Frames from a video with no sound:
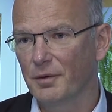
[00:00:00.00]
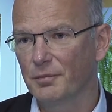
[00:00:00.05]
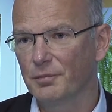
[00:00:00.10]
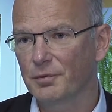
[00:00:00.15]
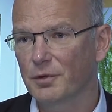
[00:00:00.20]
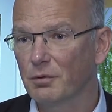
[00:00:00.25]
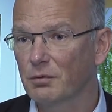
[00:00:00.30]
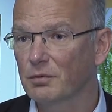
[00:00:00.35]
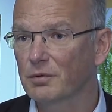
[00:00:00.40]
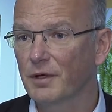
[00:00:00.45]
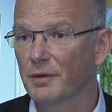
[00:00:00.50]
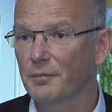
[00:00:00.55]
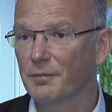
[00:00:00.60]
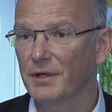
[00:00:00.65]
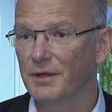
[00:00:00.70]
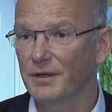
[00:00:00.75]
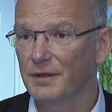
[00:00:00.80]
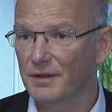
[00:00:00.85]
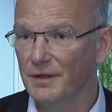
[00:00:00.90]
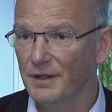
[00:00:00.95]
program
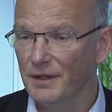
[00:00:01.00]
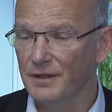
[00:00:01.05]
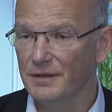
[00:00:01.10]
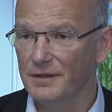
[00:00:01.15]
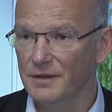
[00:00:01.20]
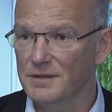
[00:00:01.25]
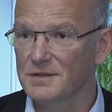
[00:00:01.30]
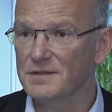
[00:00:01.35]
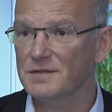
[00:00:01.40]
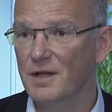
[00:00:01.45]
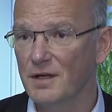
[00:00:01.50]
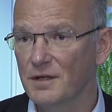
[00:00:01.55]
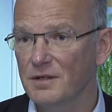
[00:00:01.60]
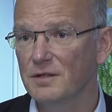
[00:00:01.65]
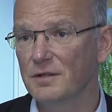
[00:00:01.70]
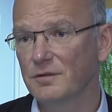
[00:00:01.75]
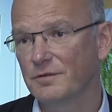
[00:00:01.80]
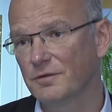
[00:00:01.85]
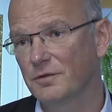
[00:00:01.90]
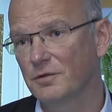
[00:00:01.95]
and an
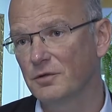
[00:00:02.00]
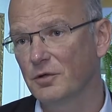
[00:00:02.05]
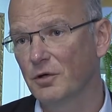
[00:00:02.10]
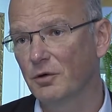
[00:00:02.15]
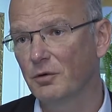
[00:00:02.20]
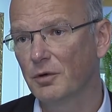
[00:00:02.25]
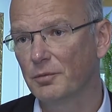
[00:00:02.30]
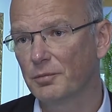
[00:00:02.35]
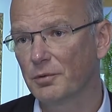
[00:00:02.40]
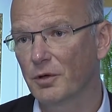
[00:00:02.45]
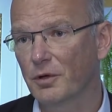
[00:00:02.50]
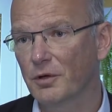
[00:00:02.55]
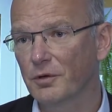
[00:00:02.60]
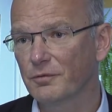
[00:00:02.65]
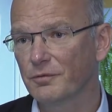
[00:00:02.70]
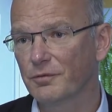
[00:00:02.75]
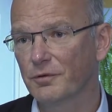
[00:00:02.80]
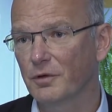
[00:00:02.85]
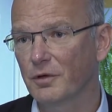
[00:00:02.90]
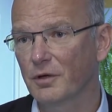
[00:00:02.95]
incentive to go abroad
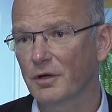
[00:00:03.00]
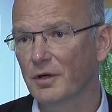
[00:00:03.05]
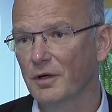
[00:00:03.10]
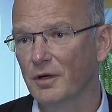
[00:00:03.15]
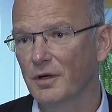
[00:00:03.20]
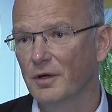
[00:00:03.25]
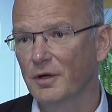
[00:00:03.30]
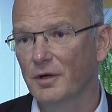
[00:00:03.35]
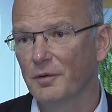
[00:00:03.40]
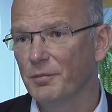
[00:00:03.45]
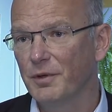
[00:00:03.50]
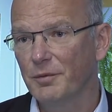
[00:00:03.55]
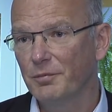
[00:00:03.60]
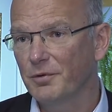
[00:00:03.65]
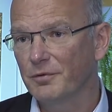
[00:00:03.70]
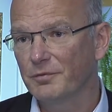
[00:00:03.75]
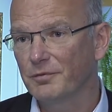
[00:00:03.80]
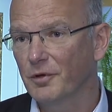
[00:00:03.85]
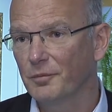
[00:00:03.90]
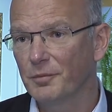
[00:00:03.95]
for
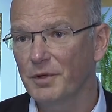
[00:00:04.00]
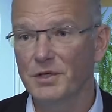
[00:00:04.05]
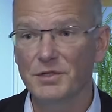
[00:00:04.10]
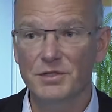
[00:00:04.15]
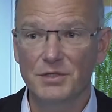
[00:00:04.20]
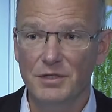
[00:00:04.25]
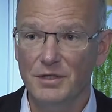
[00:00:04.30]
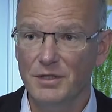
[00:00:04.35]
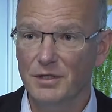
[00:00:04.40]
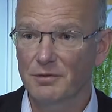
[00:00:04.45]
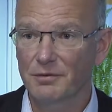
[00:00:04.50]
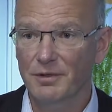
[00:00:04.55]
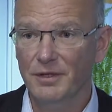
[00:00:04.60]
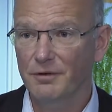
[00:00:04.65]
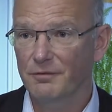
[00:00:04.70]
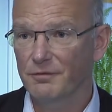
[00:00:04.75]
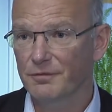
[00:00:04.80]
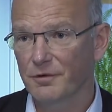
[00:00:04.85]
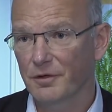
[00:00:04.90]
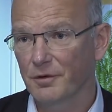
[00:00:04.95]
people from
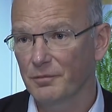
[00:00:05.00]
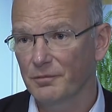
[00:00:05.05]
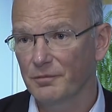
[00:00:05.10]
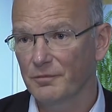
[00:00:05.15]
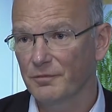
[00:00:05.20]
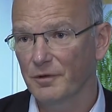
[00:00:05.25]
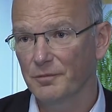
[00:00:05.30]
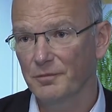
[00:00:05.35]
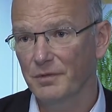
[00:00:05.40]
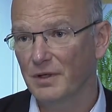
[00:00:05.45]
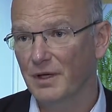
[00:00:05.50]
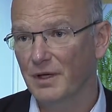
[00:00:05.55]
engineering, from the